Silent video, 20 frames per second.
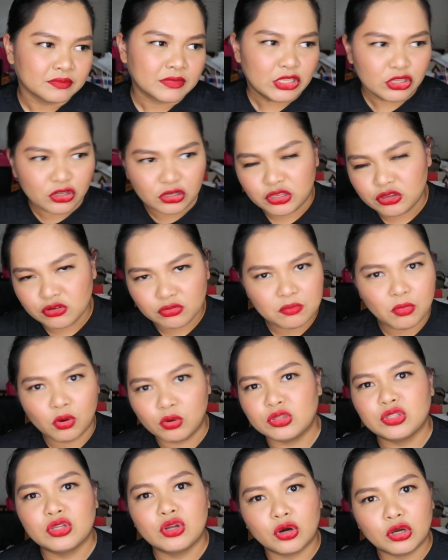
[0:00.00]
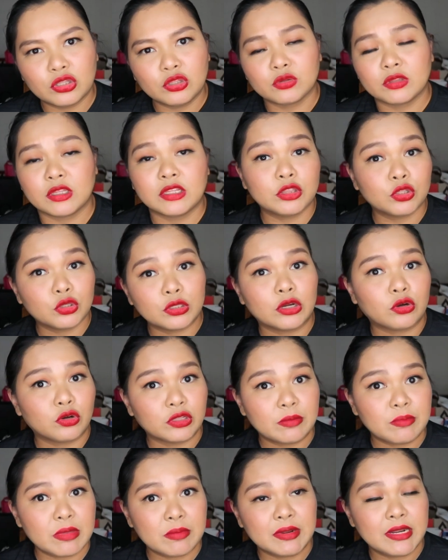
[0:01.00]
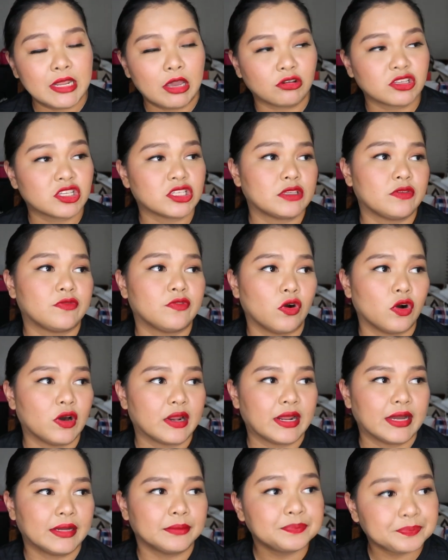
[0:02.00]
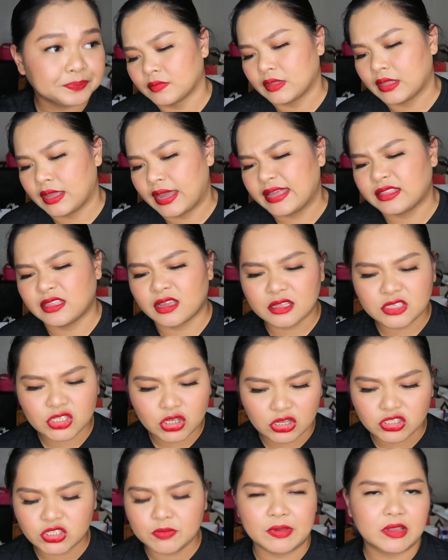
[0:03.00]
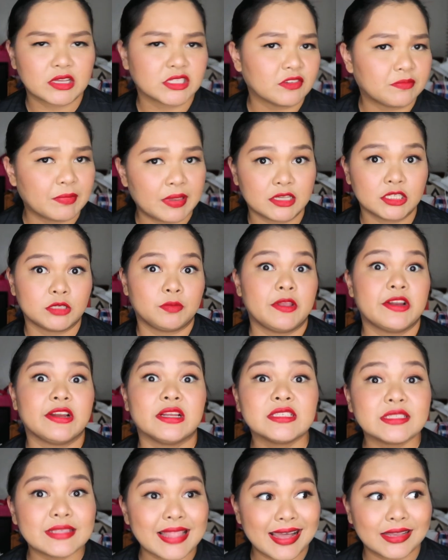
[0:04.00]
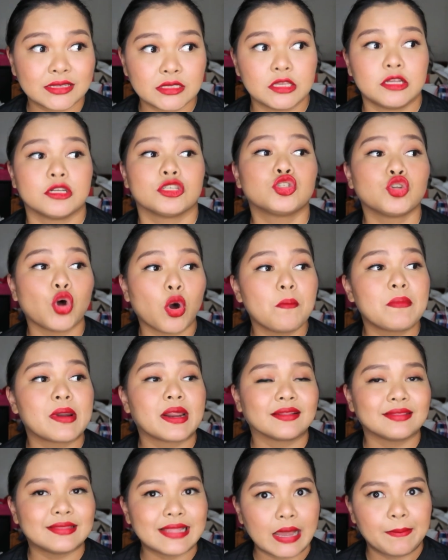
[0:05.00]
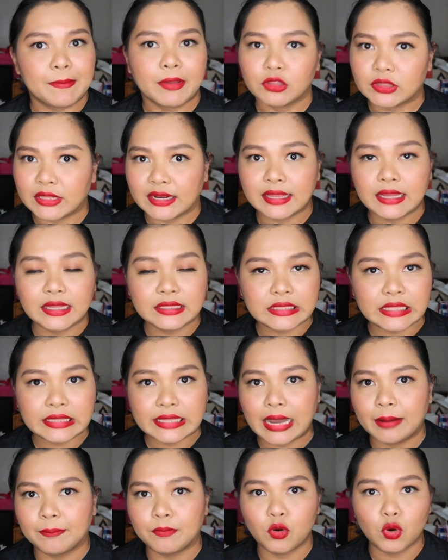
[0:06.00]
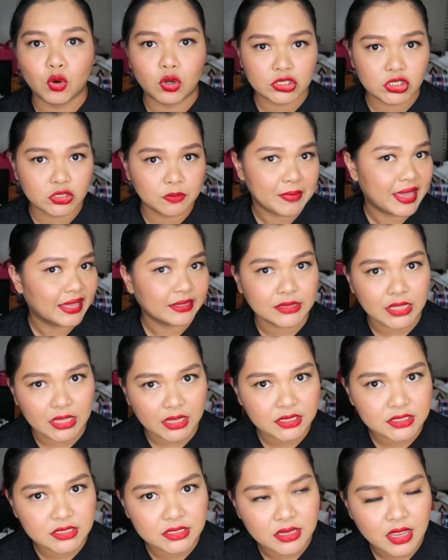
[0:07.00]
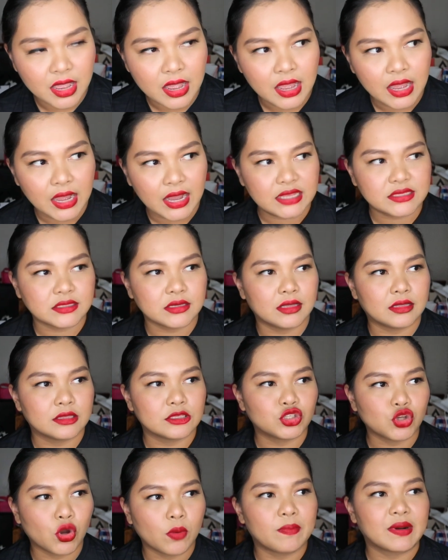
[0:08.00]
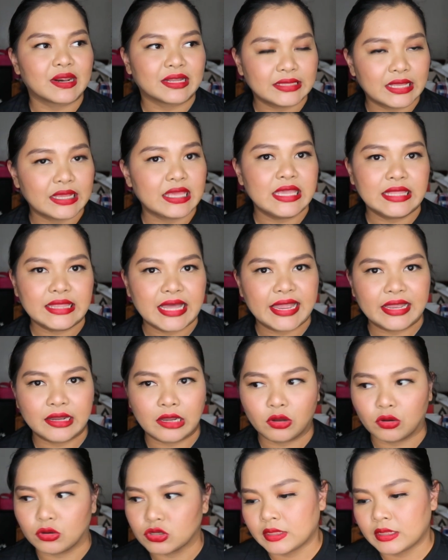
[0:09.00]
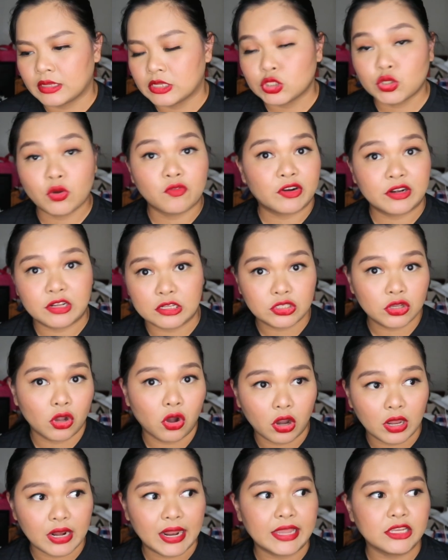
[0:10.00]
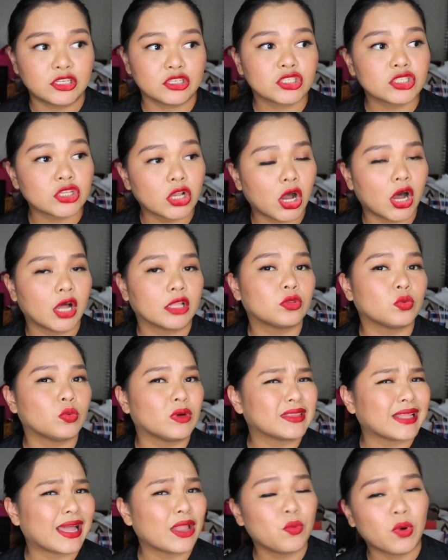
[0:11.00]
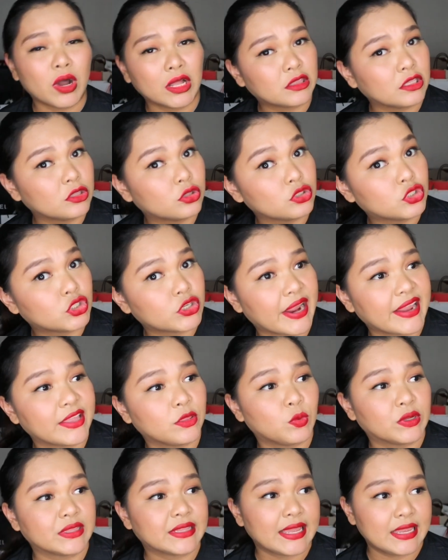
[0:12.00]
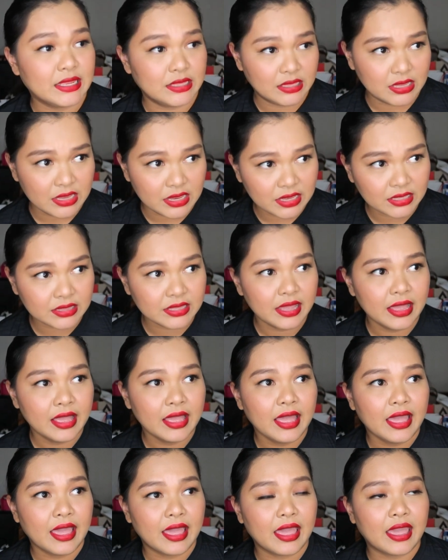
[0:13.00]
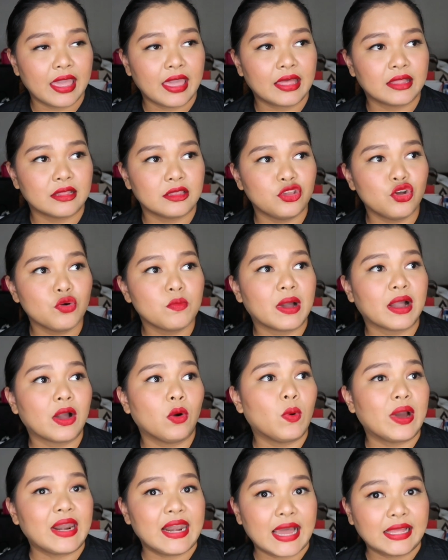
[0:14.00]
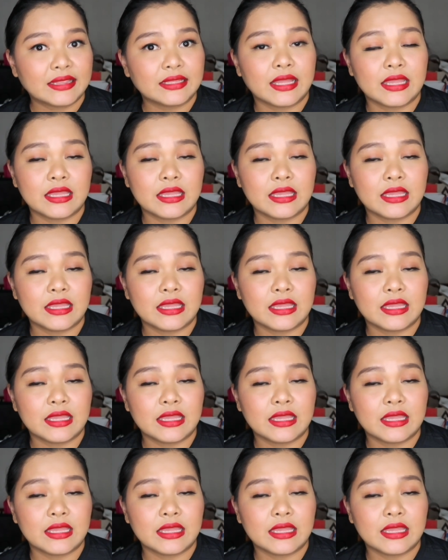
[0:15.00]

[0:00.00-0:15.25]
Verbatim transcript: yun yung mode ko nung nandun ako, namimili ako sa Sephora. I think it's also because of my experience last year. Sobrang dami ko talagang tinapong cosmetics. As in, sobrang nanghinayang ako. So, for this haul, I just got what I wanted to try and what I need. And yung mga wala,